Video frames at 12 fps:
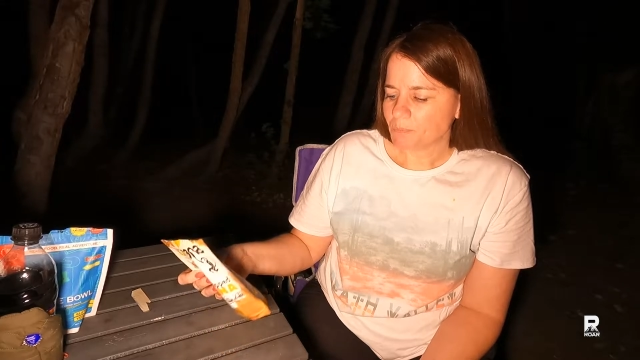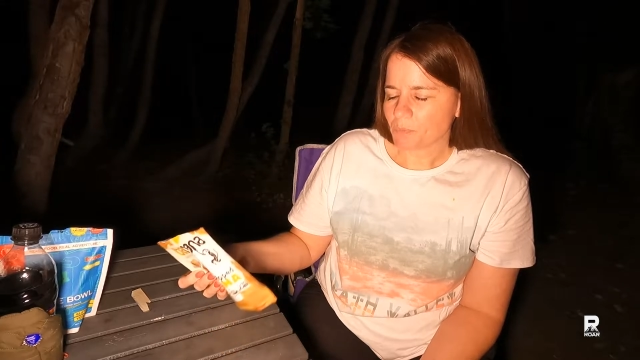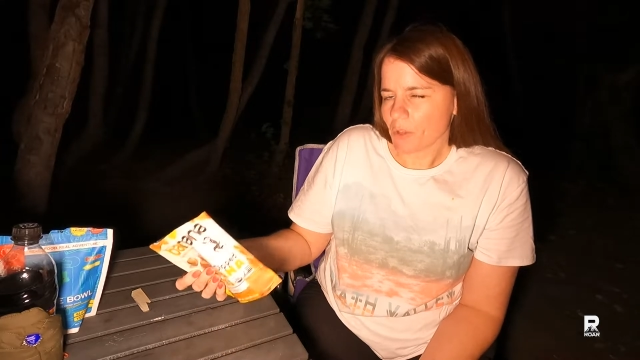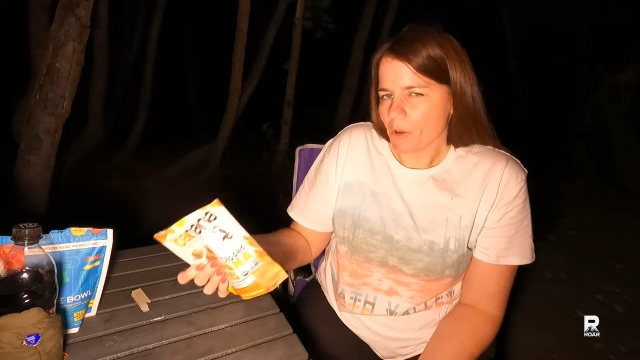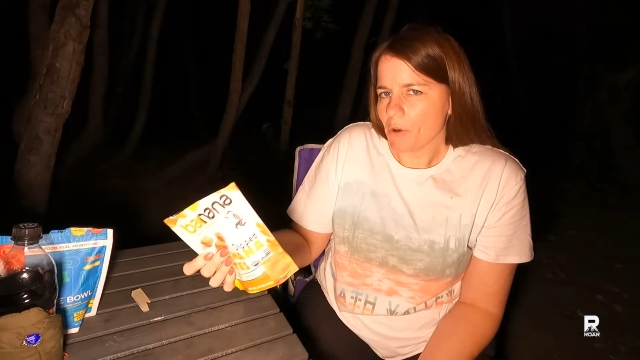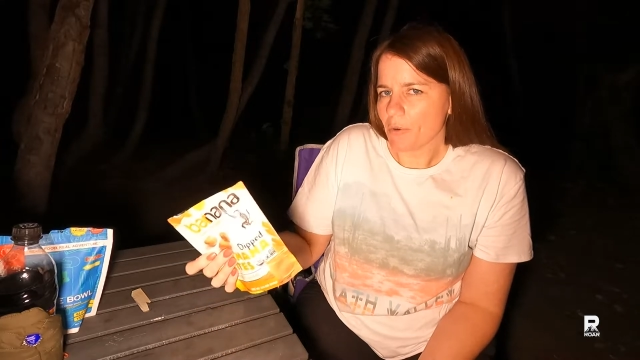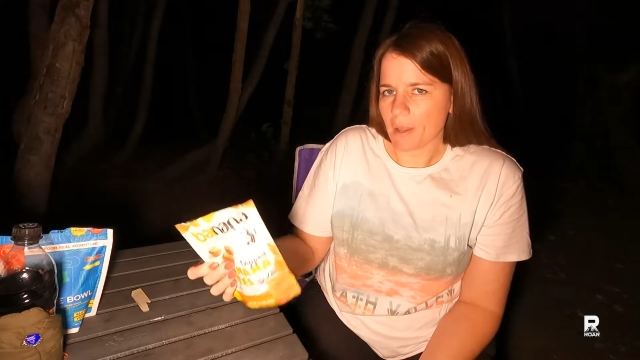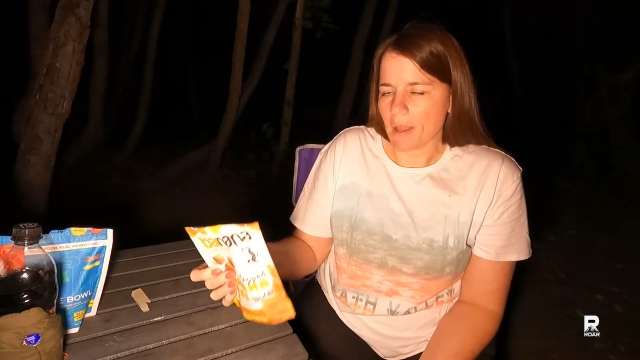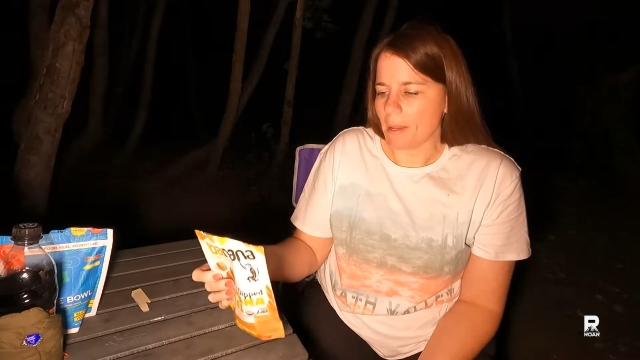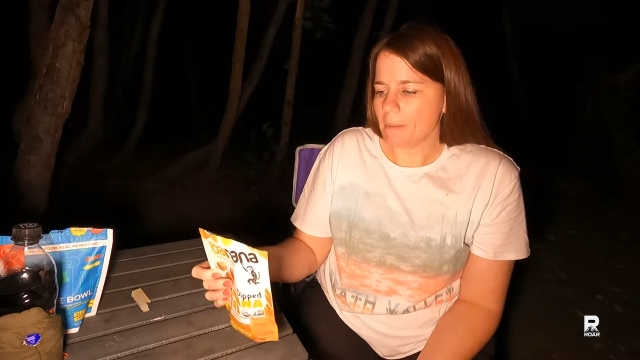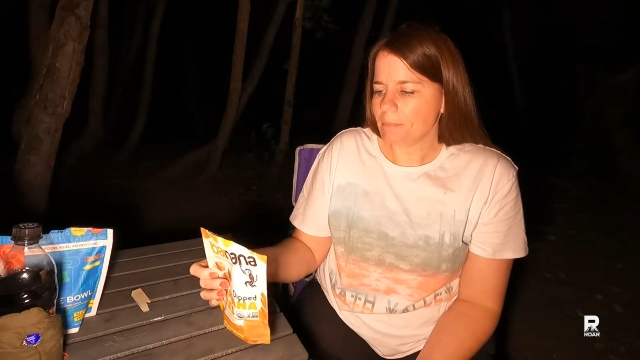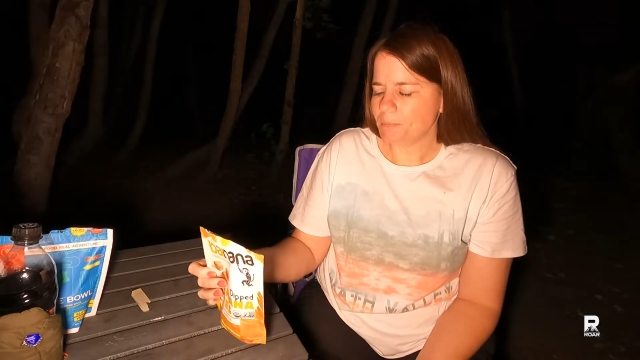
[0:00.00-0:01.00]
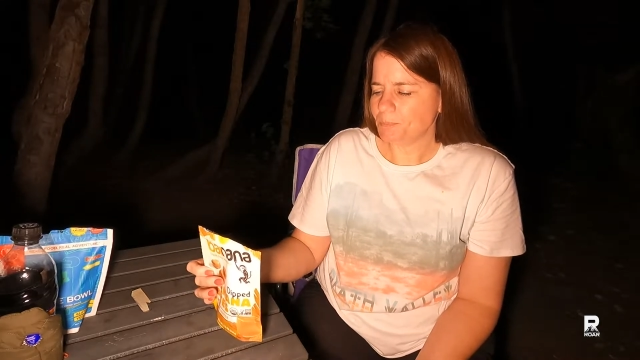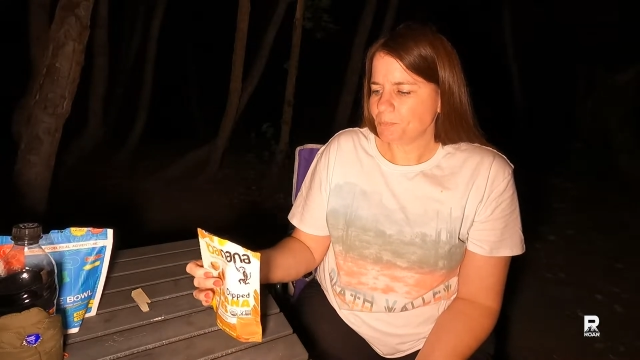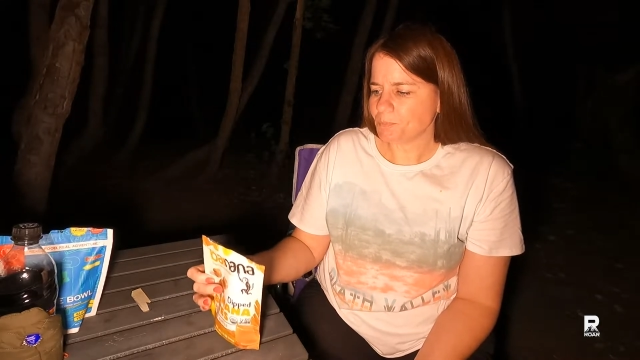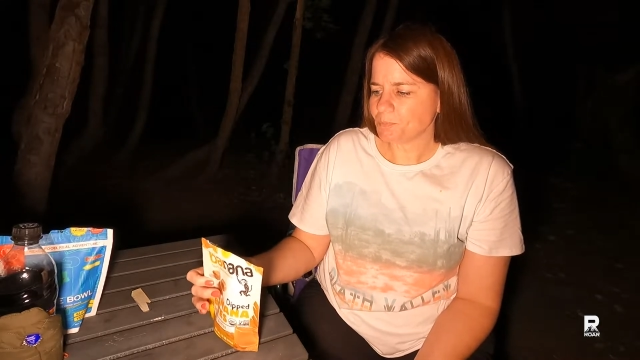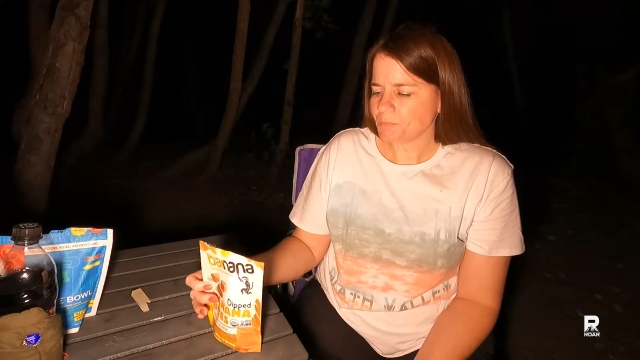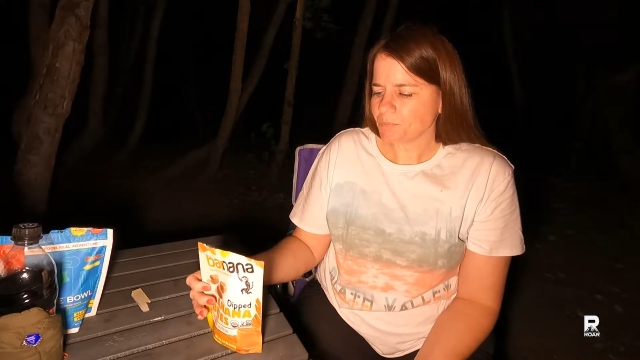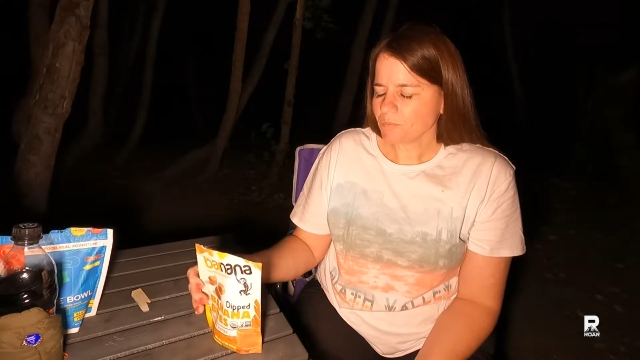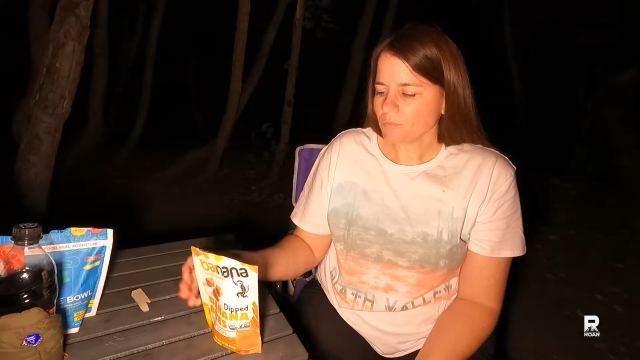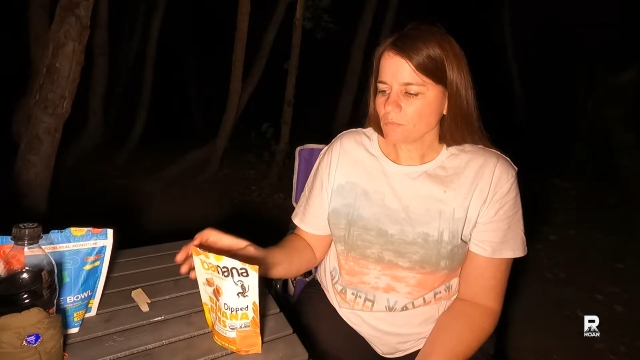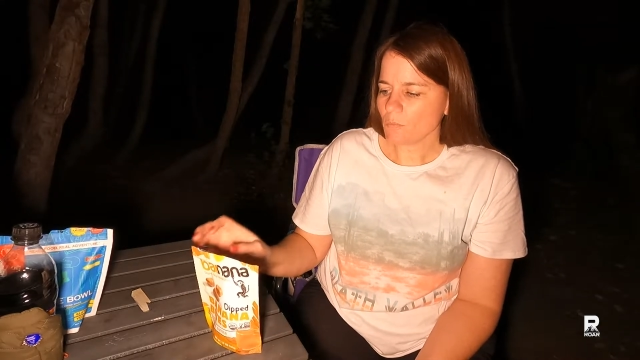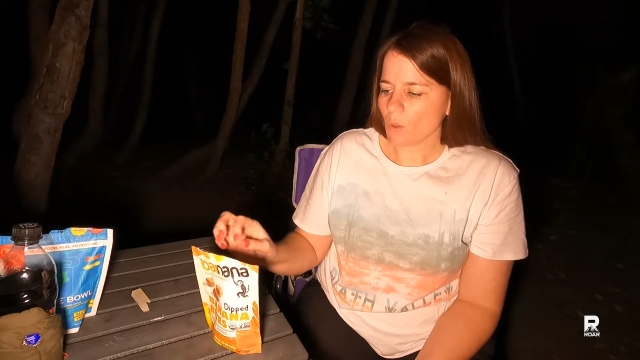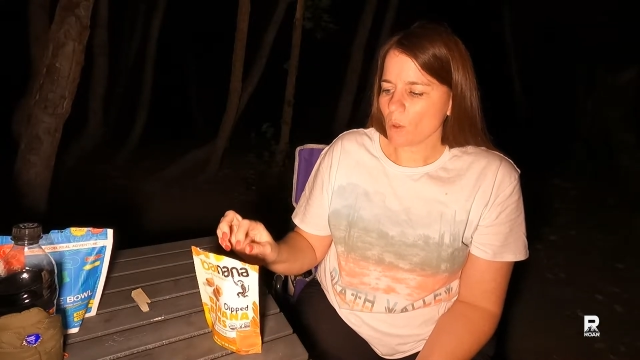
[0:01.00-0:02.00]
They're okay.
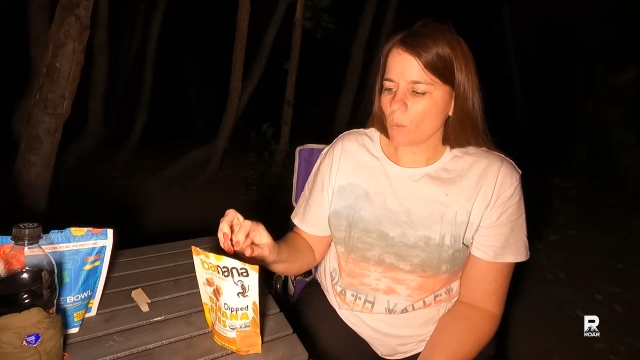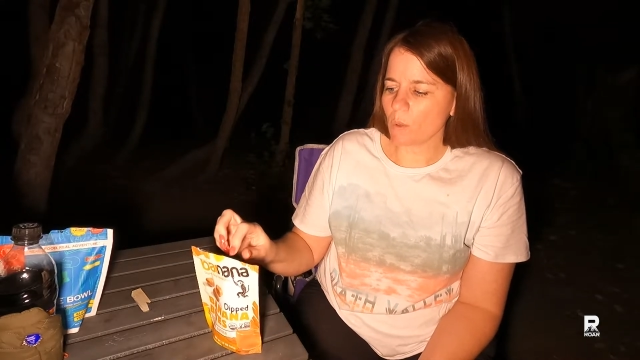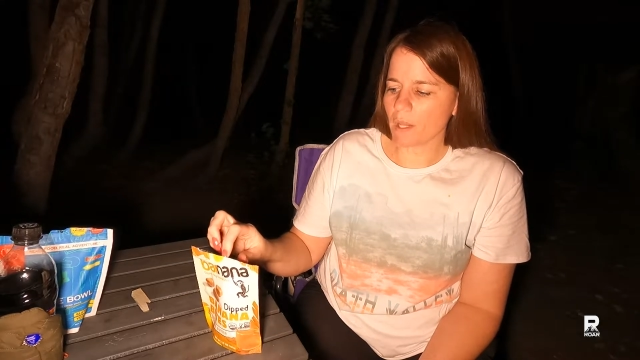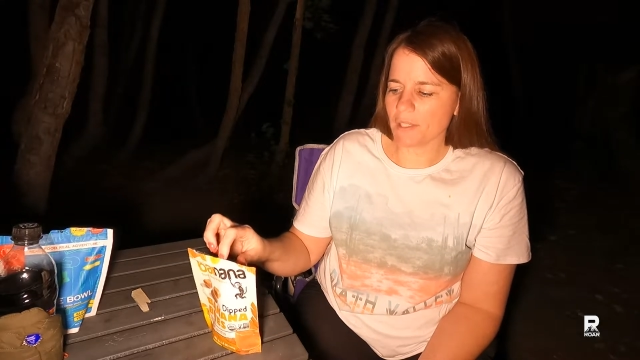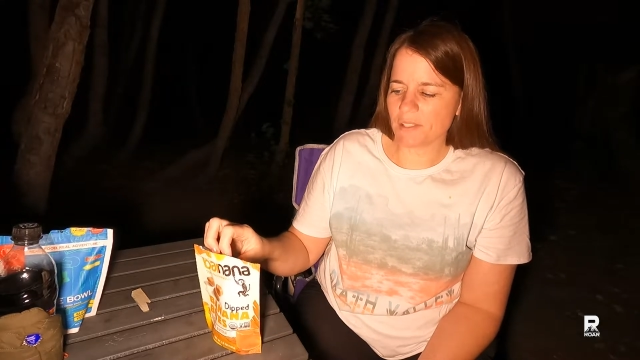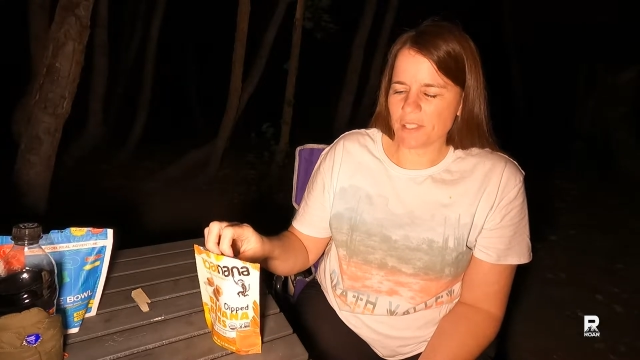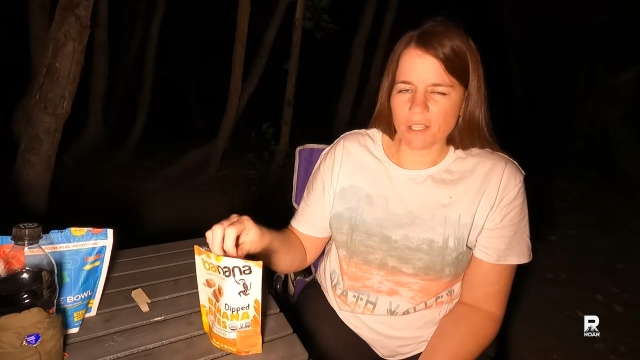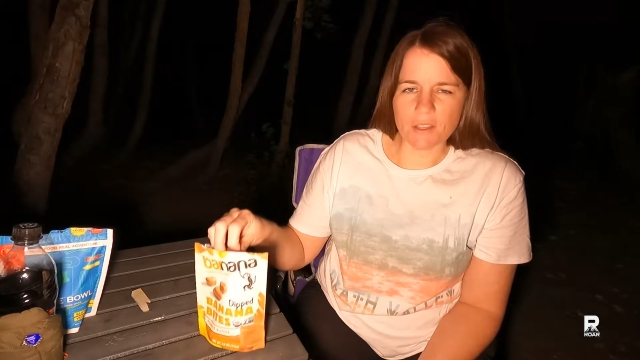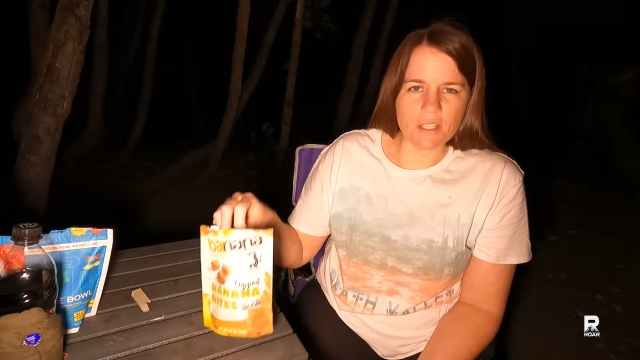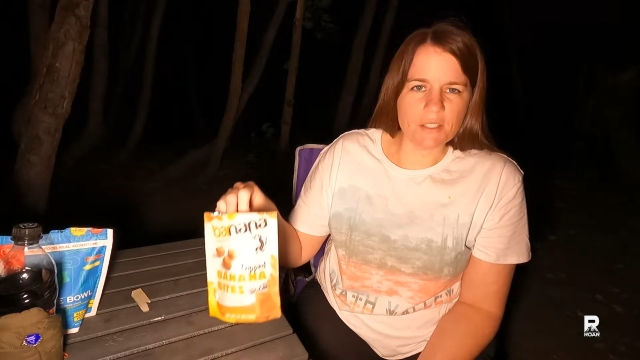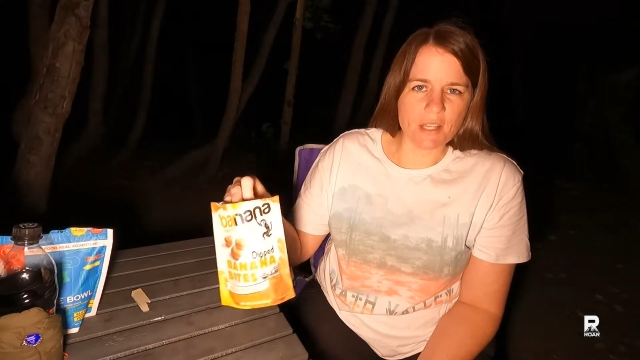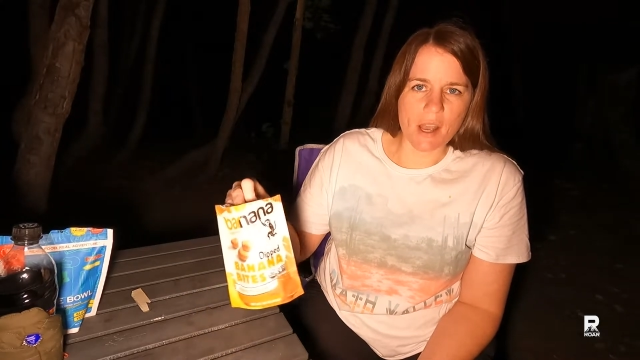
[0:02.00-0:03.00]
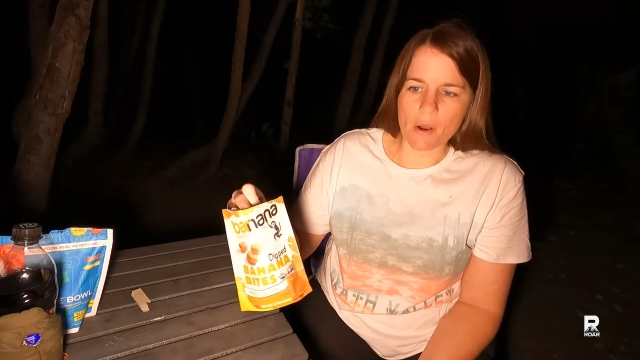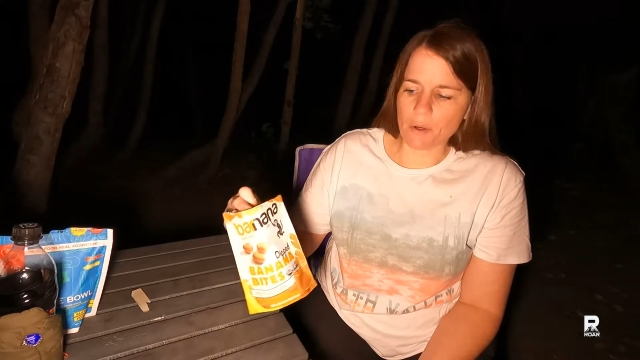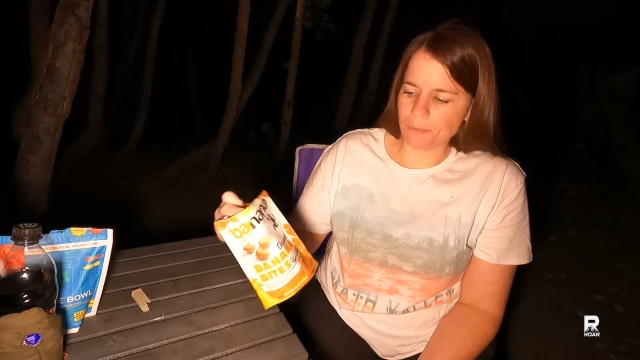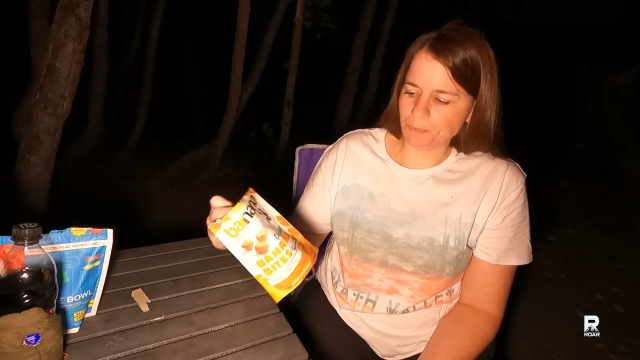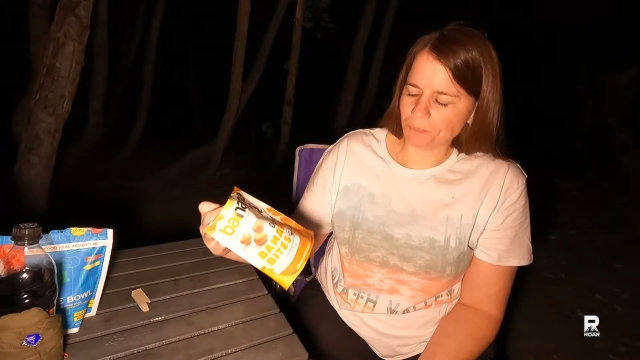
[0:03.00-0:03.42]
Would I seek these out?